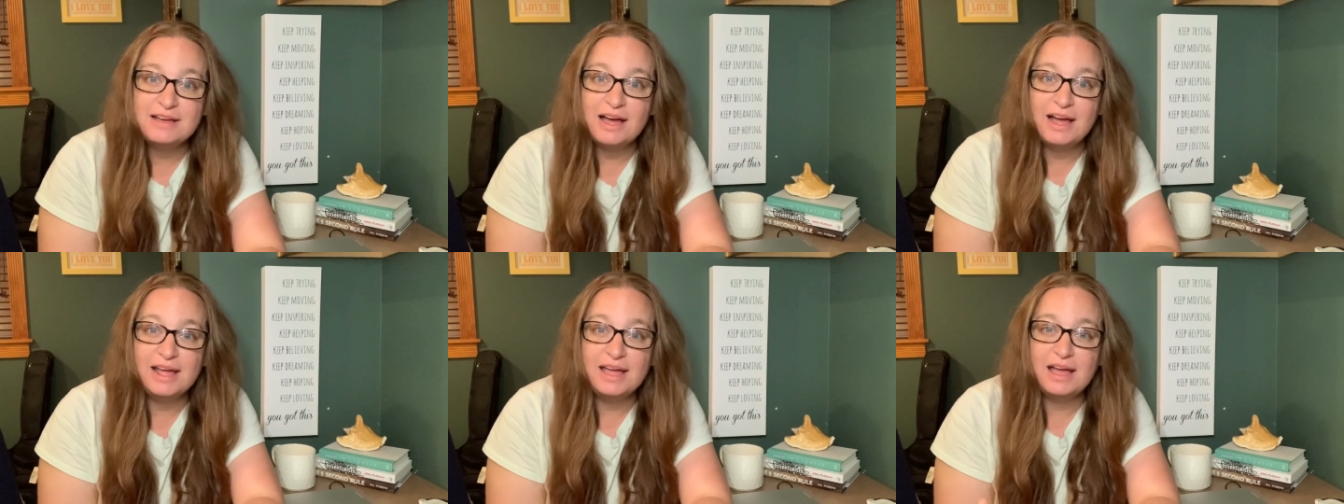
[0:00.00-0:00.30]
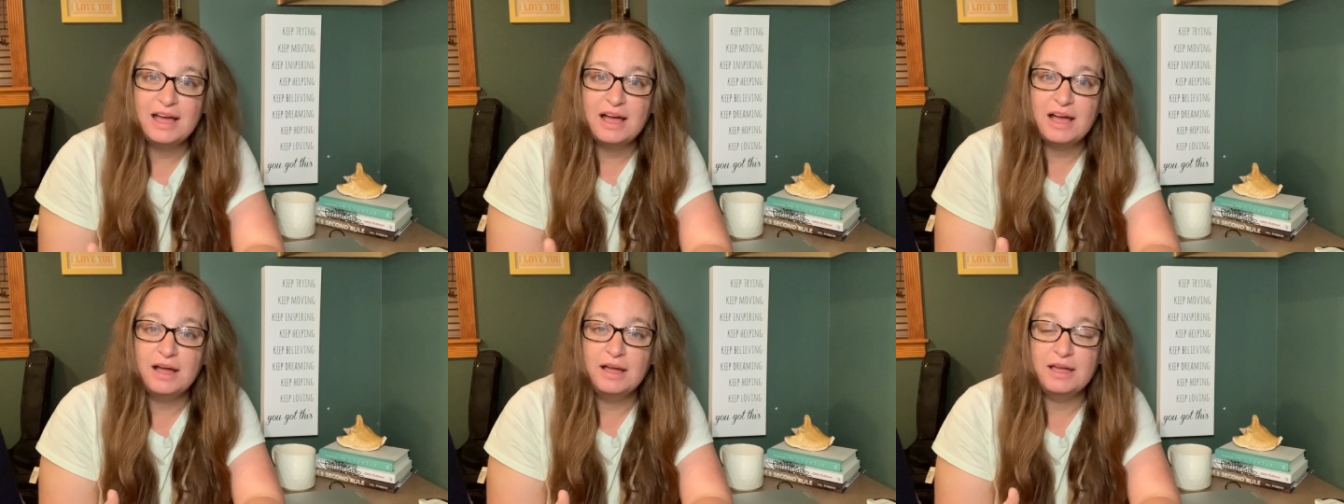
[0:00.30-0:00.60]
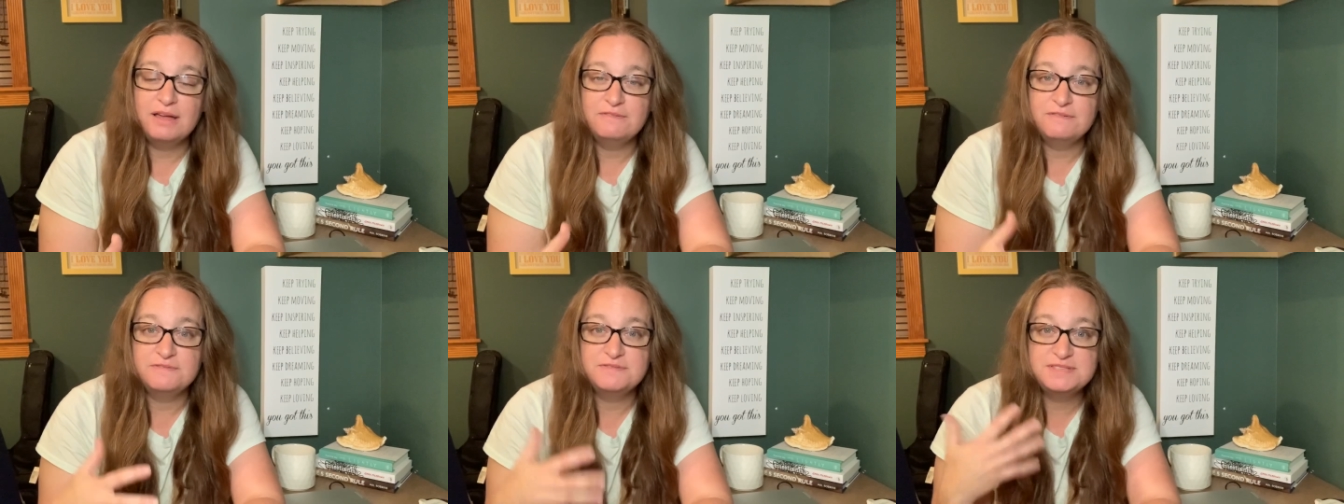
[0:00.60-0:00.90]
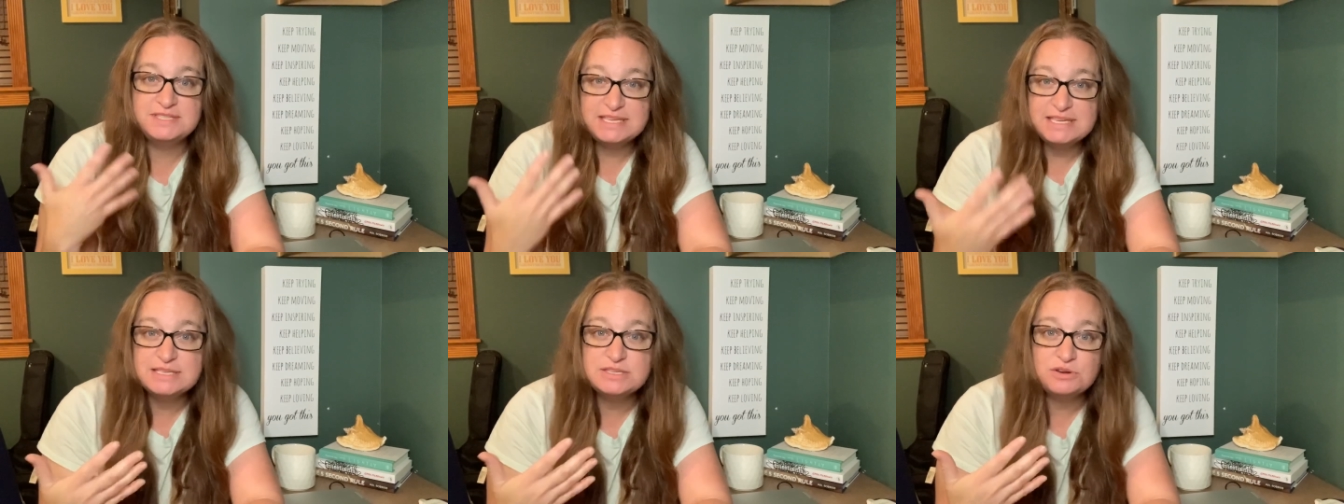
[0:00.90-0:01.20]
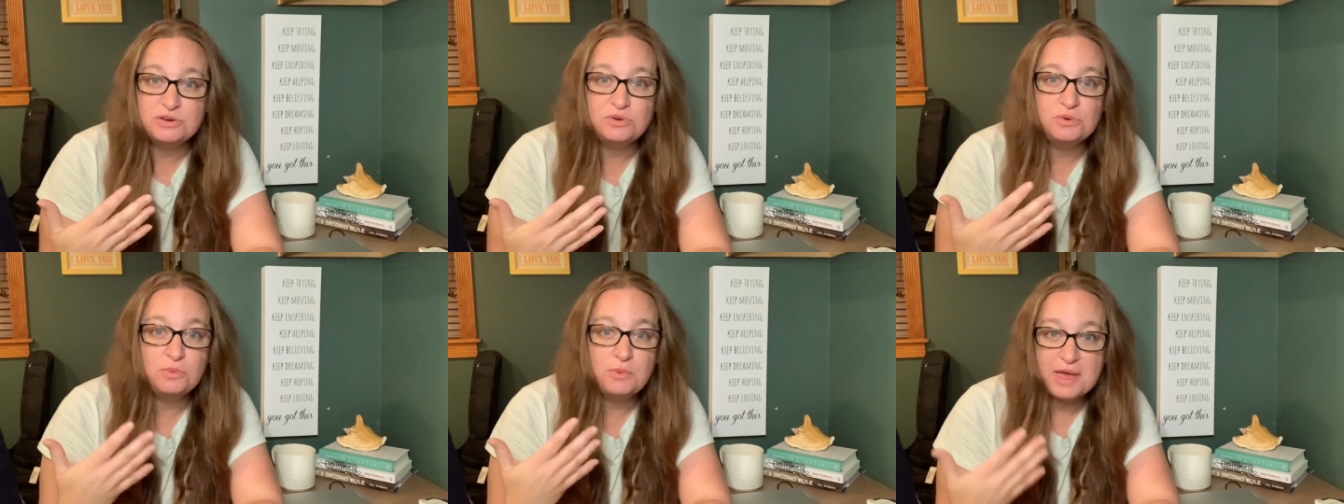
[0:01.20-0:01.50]
I, I have
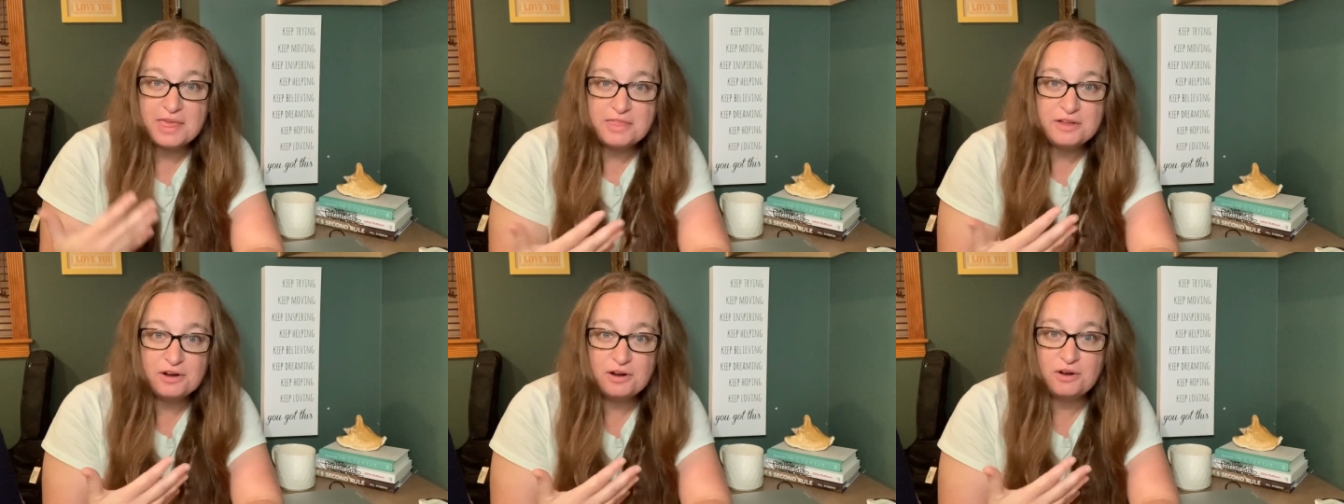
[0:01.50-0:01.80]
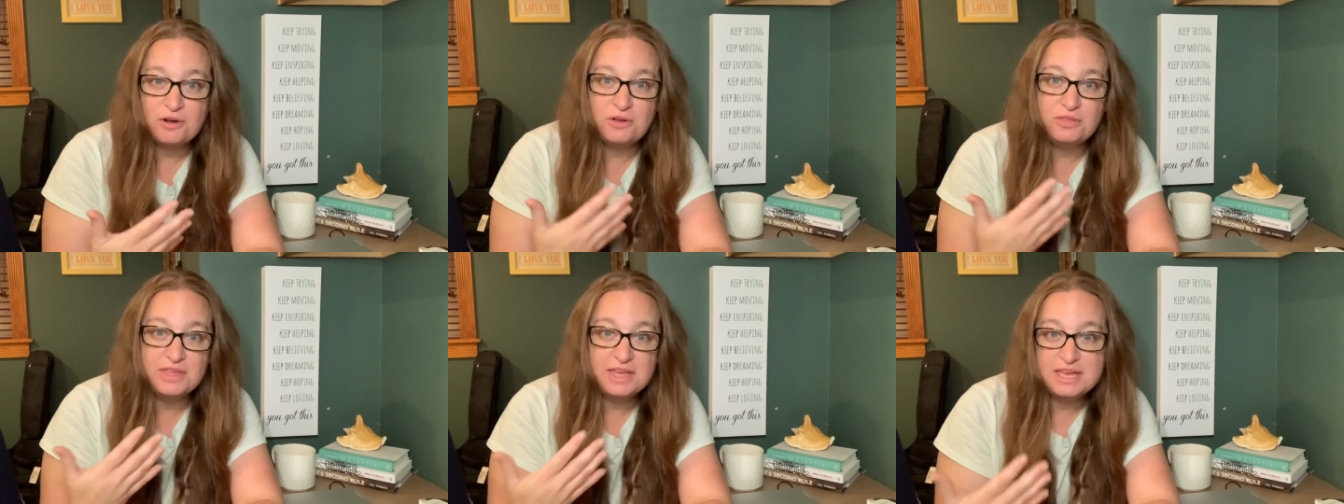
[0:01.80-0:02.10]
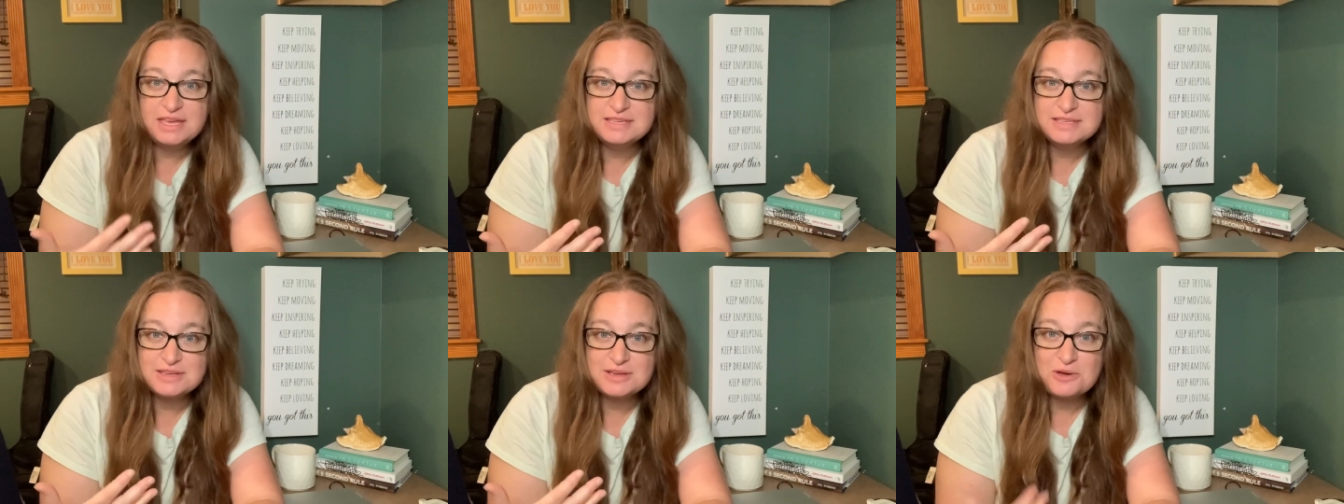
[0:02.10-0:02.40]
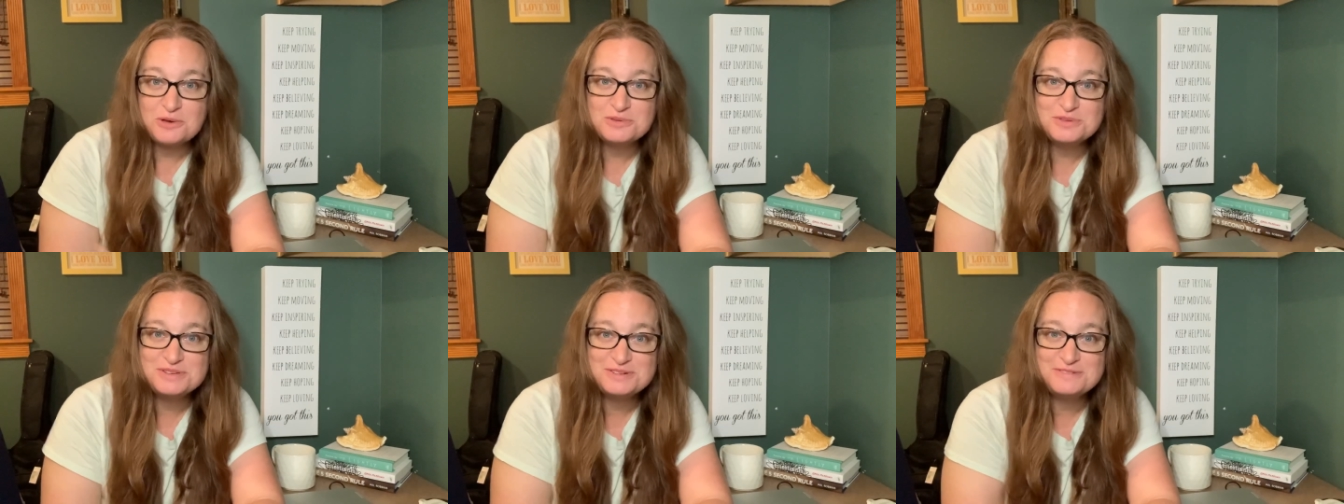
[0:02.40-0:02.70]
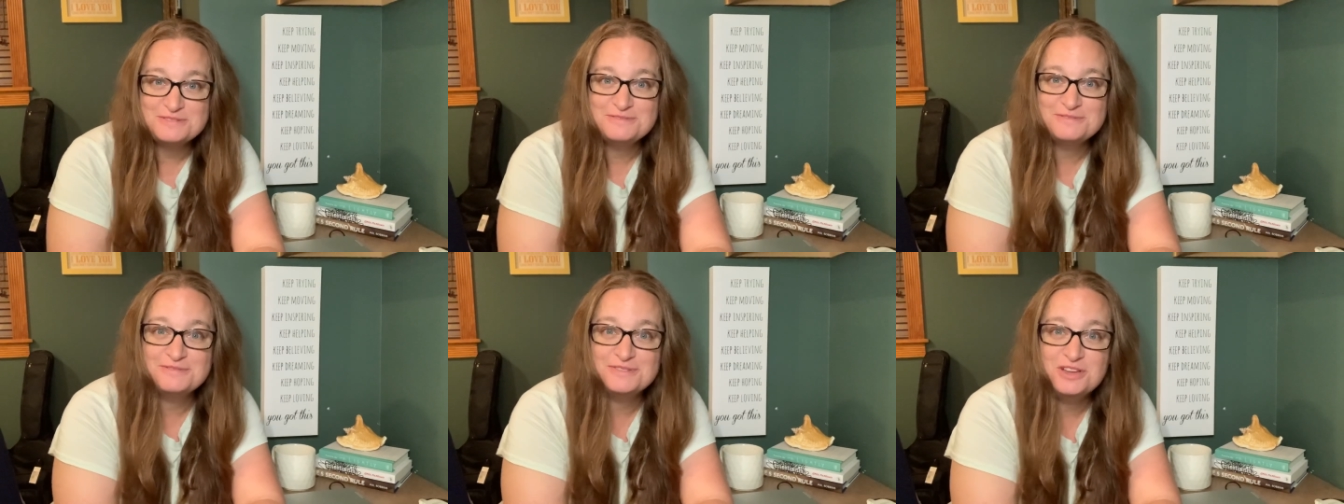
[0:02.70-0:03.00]
seasonal weather on the east coast
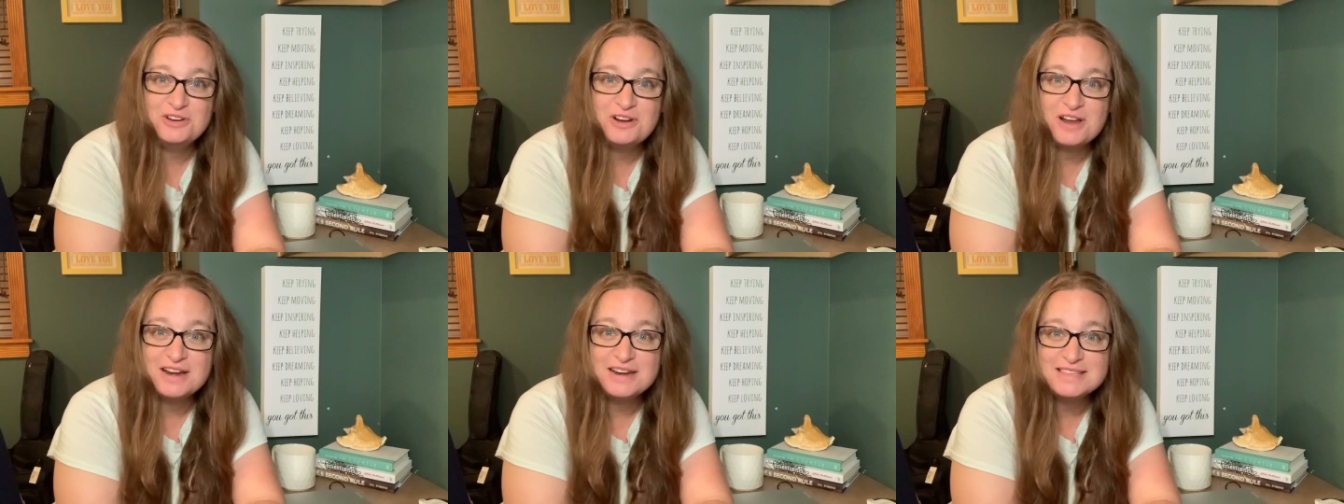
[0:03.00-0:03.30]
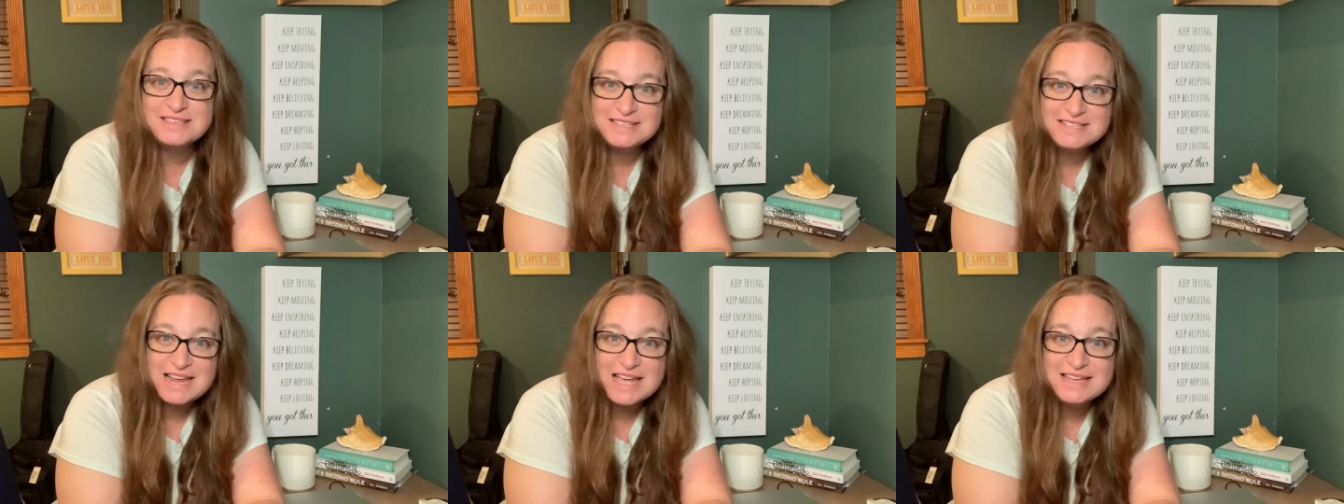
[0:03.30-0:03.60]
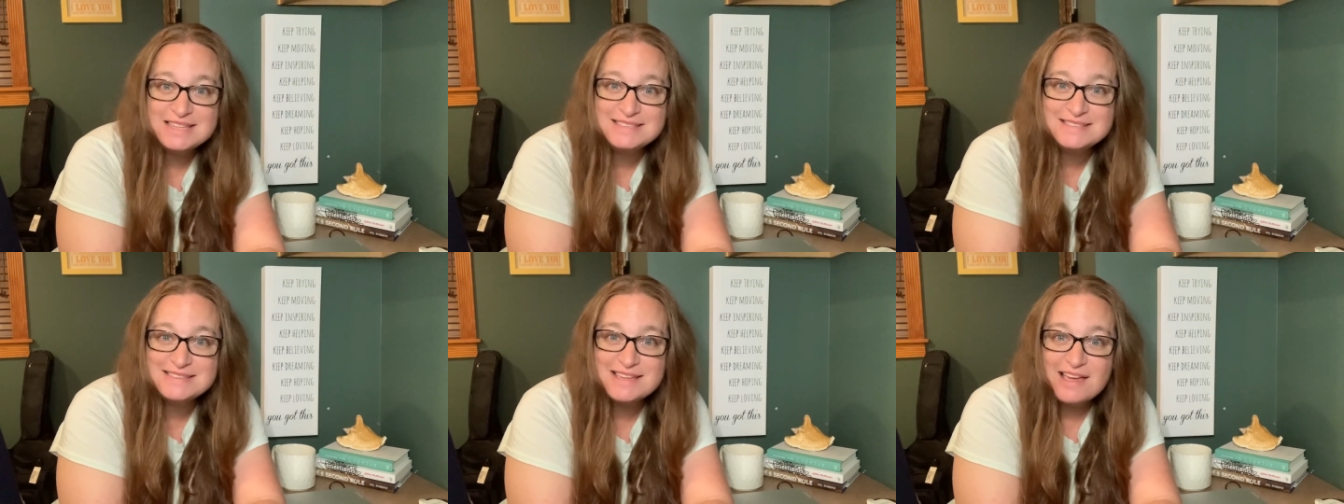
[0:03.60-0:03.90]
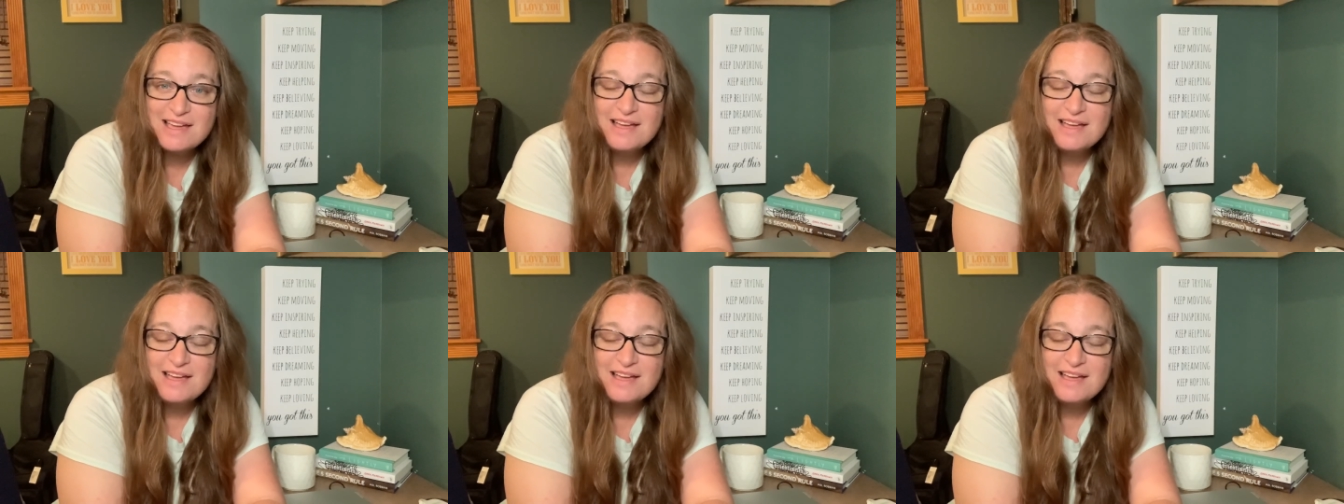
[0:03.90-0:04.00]
of United States.